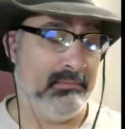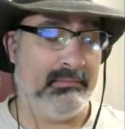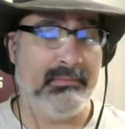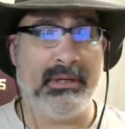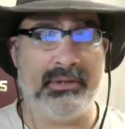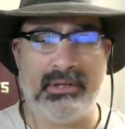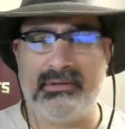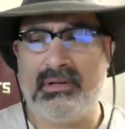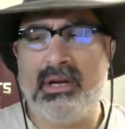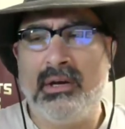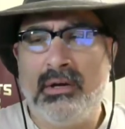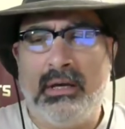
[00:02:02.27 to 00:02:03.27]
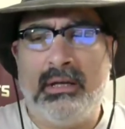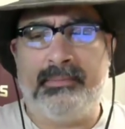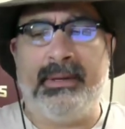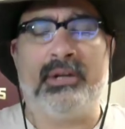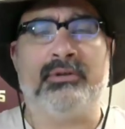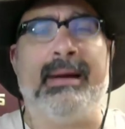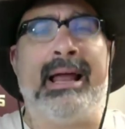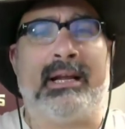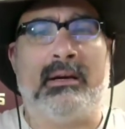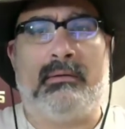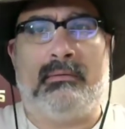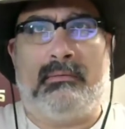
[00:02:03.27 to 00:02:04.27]
it's just been a traumatic
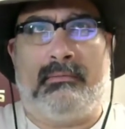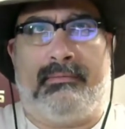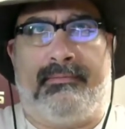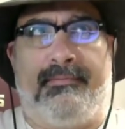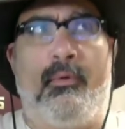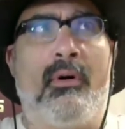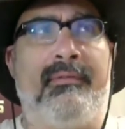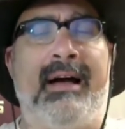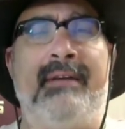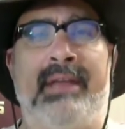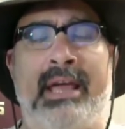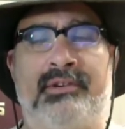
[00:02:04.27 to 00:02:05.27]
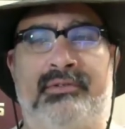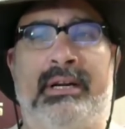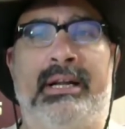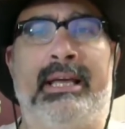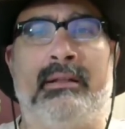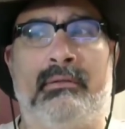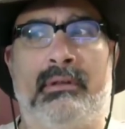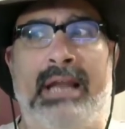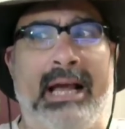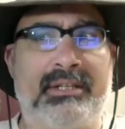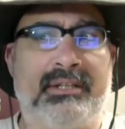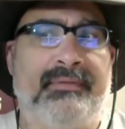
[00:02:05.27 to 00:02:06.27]
4 or 5 days trying to get the
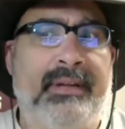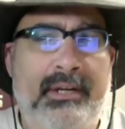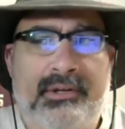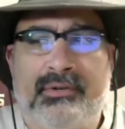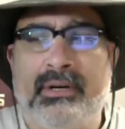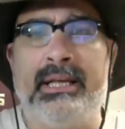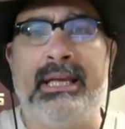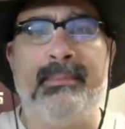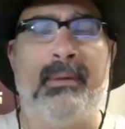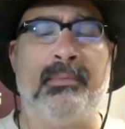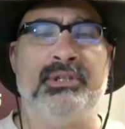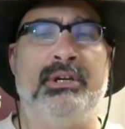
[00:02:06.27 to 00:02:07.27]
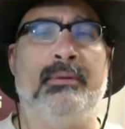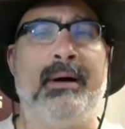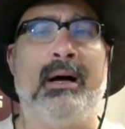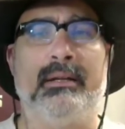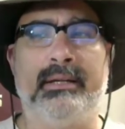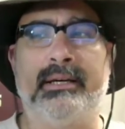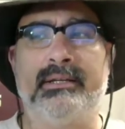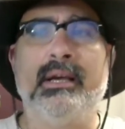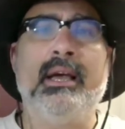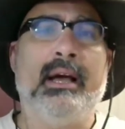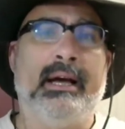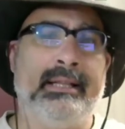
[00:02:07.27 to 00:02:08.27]
taxes finished, trying to keep up with geopolitics,
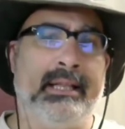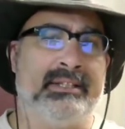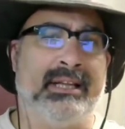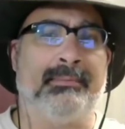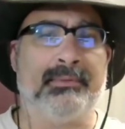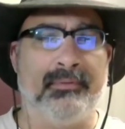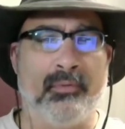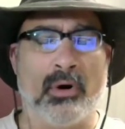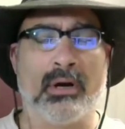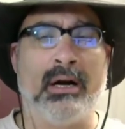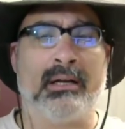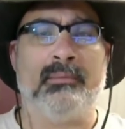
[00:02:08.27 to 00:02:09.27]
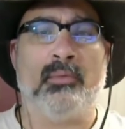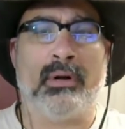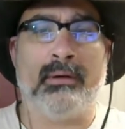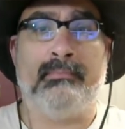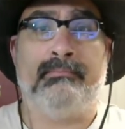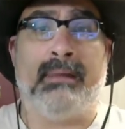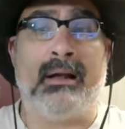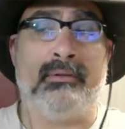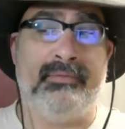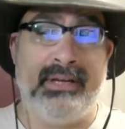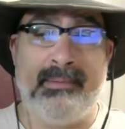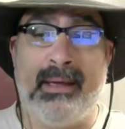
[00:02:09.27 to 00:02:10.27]
and then stay up till 4 o'clock in the morning to
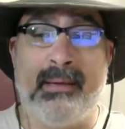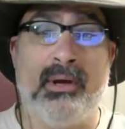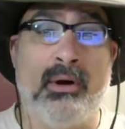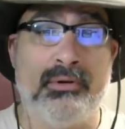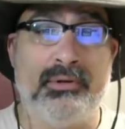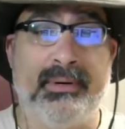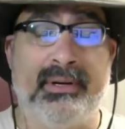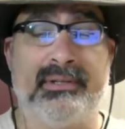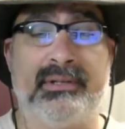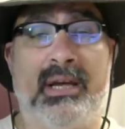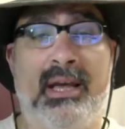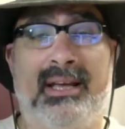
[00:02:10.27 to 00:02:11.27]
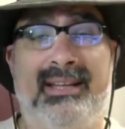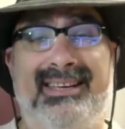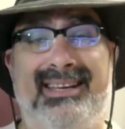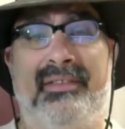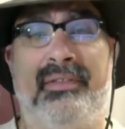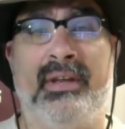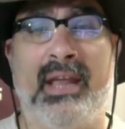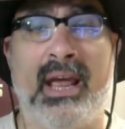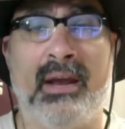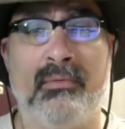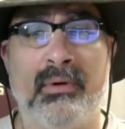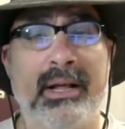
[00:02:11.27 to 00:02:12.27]
feed baby goats, because at the end of the day,
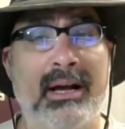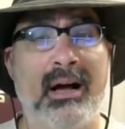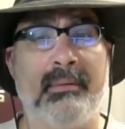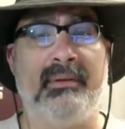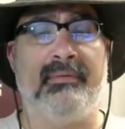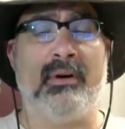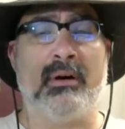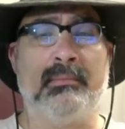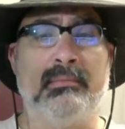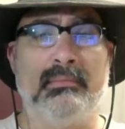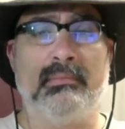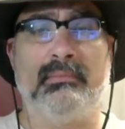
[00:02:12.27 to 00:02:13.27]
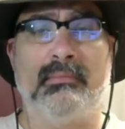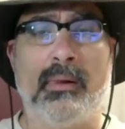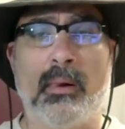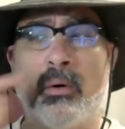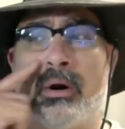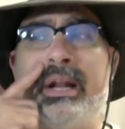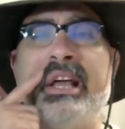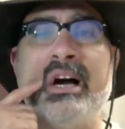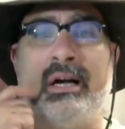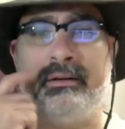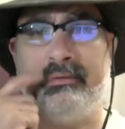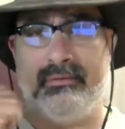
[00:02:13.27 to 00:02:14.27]
running a hobby farm or any
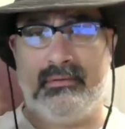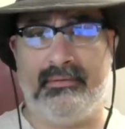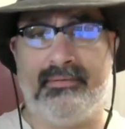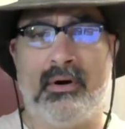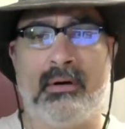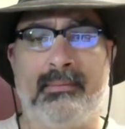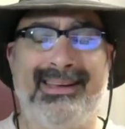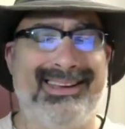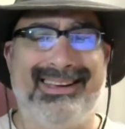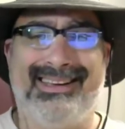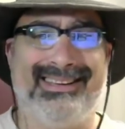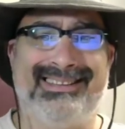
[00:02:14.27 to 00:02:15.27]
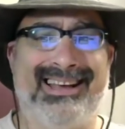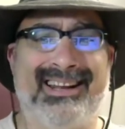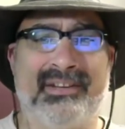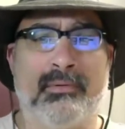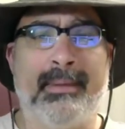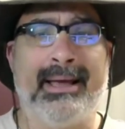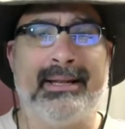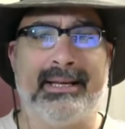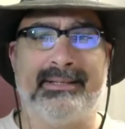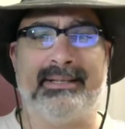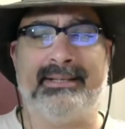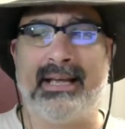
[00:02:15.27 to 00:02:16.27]
kind of farm, it's not as romantic
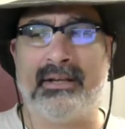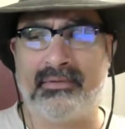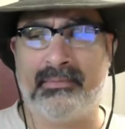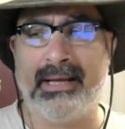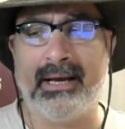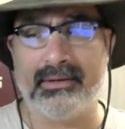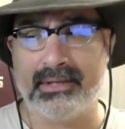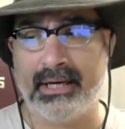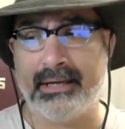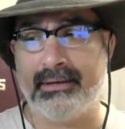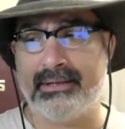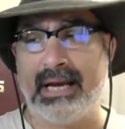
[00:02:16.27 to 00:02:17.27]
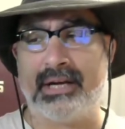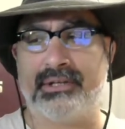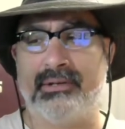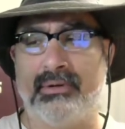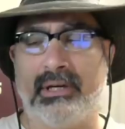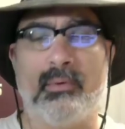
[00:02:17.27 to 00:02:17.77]
as it sounds from the outside. It's actually really